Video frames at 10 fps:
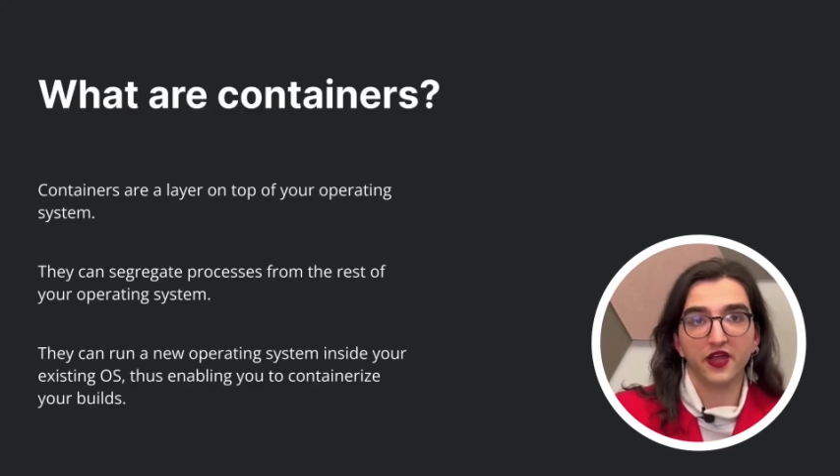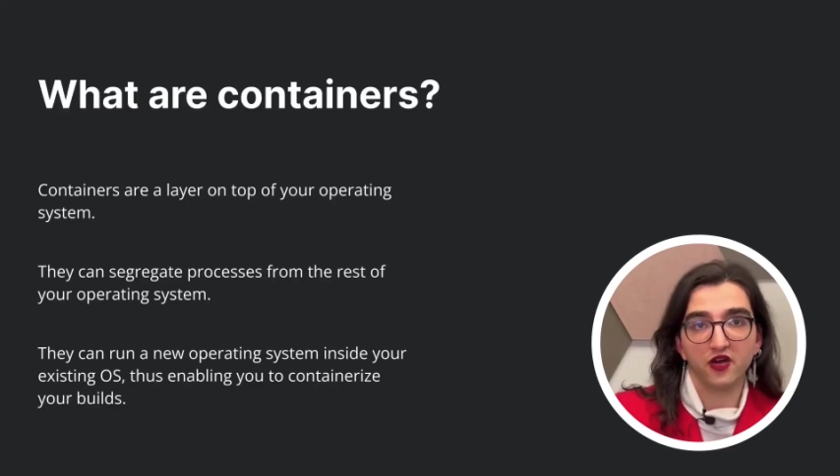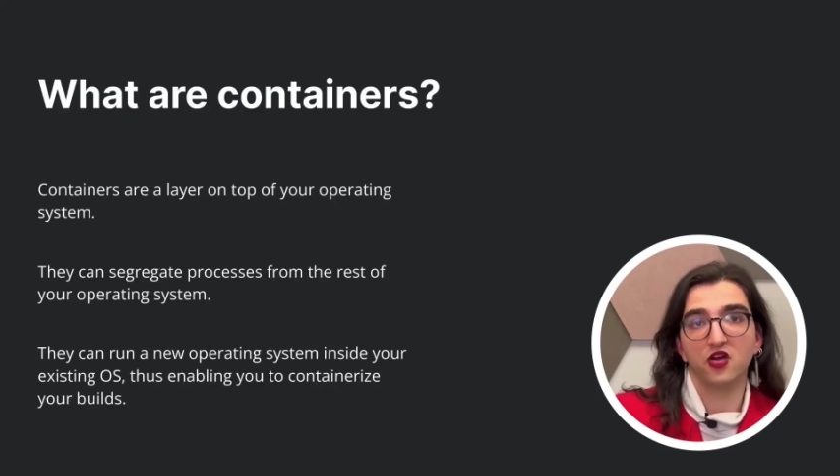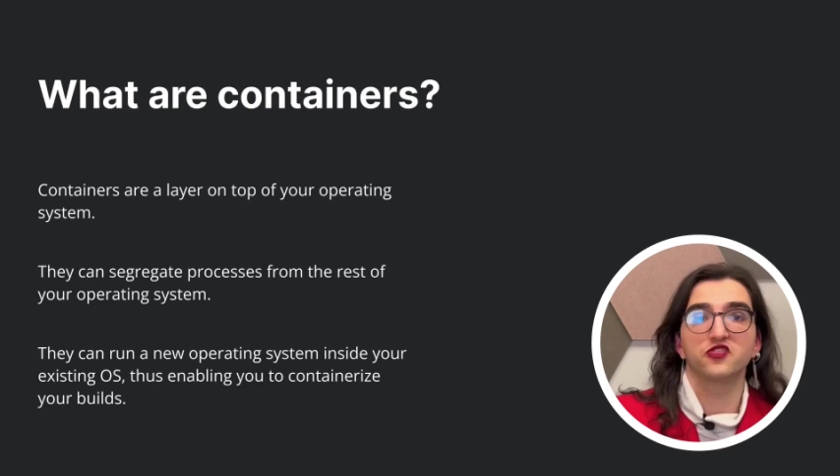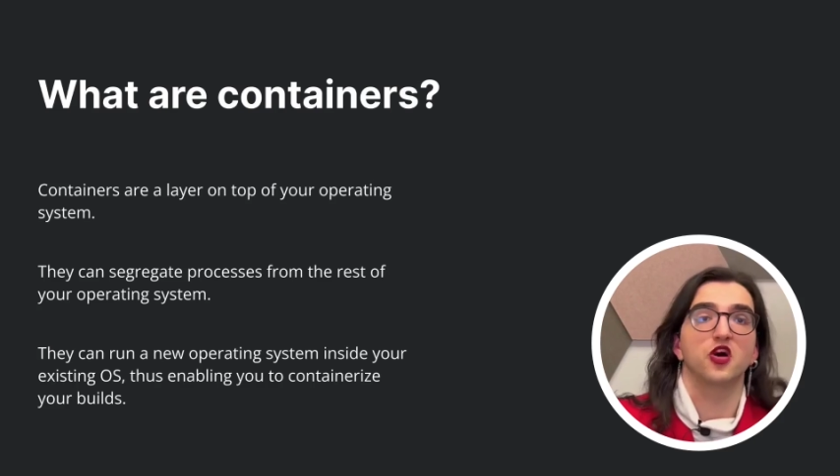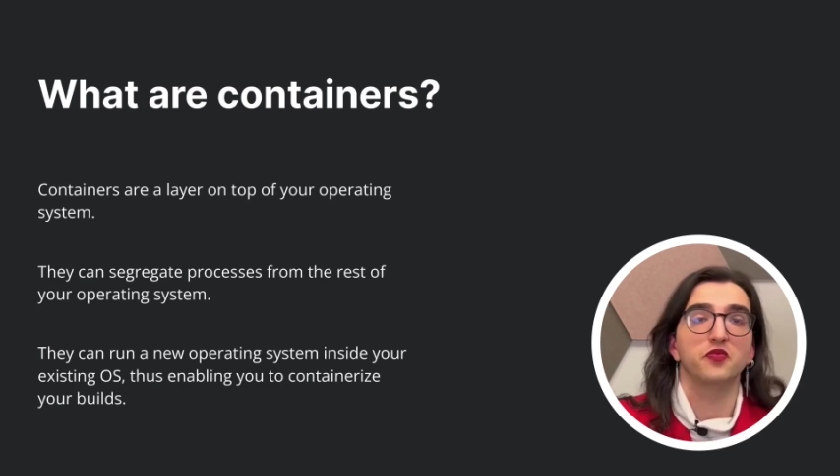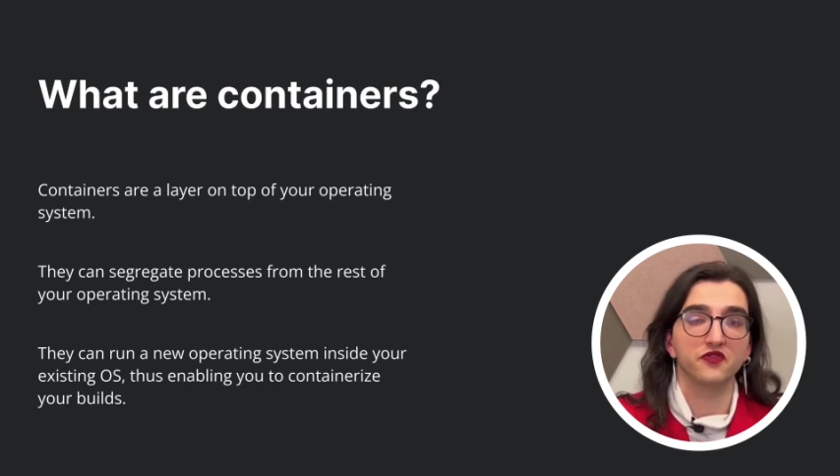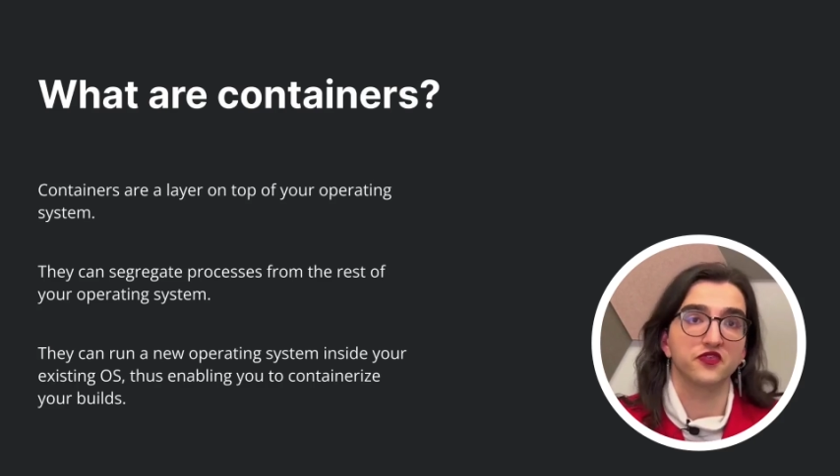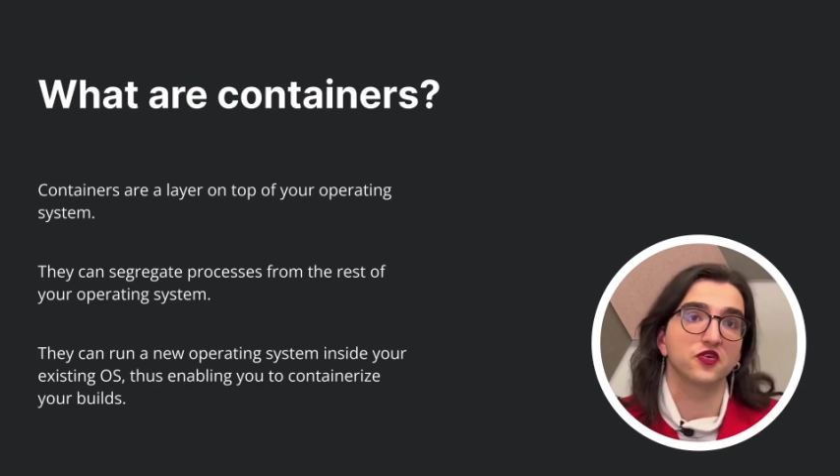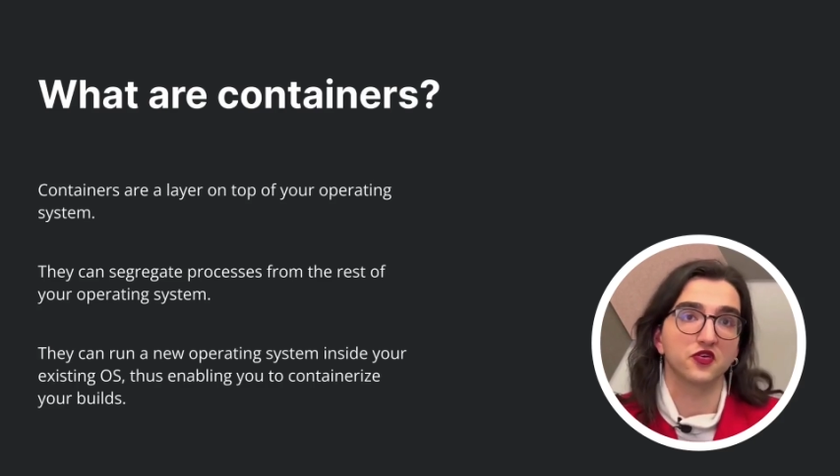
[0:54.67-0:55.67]
layer on top
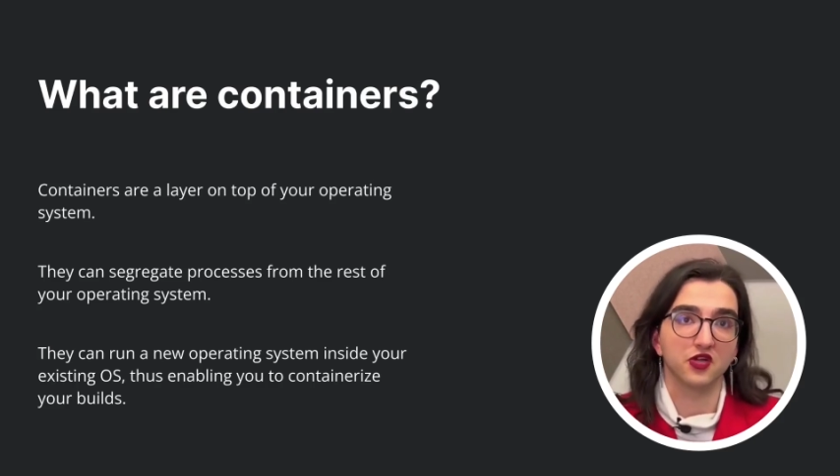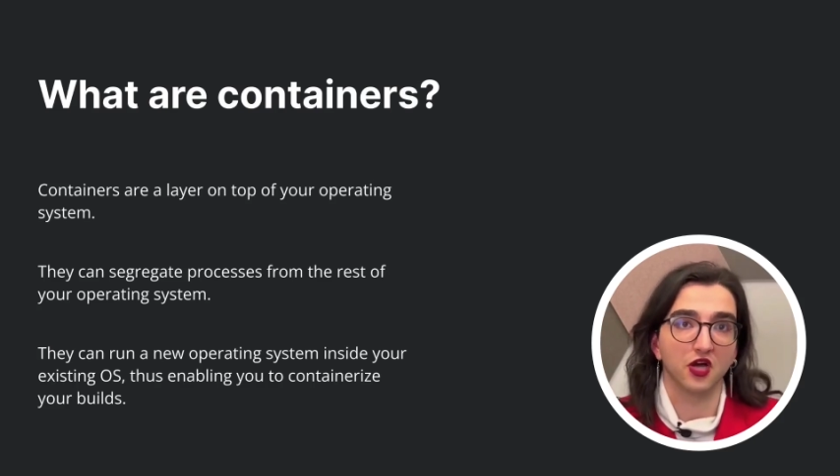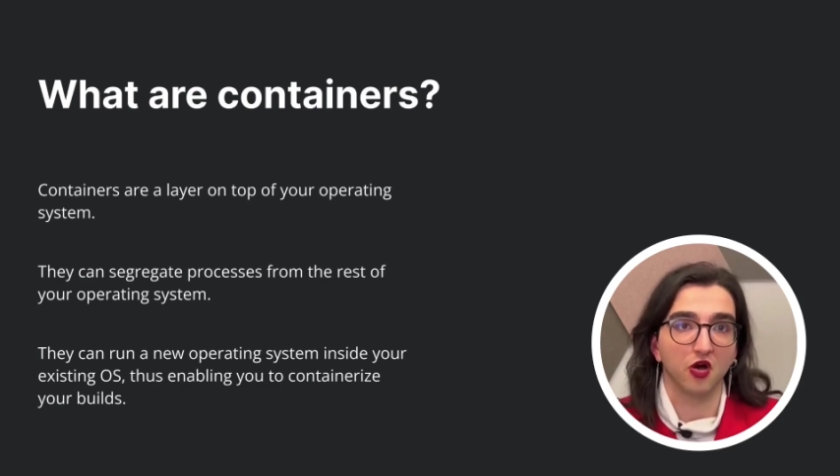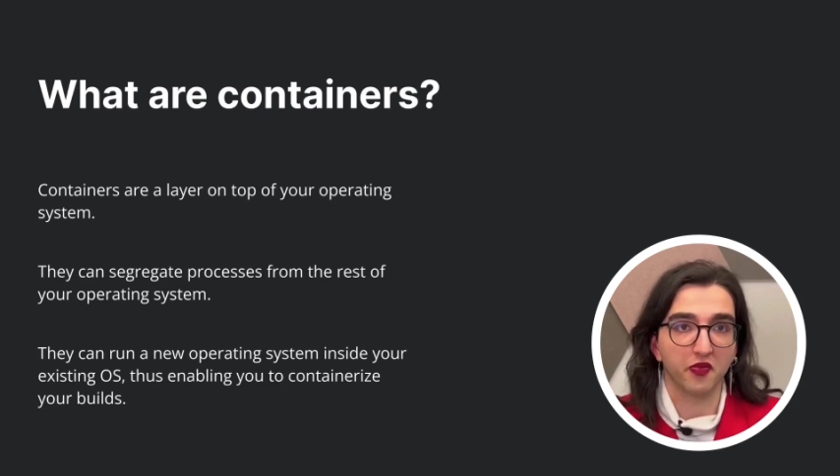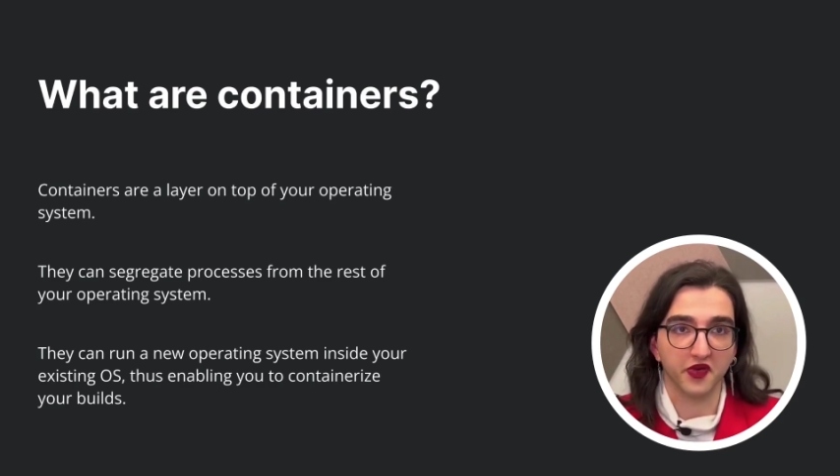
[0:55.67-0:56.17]
of your uh,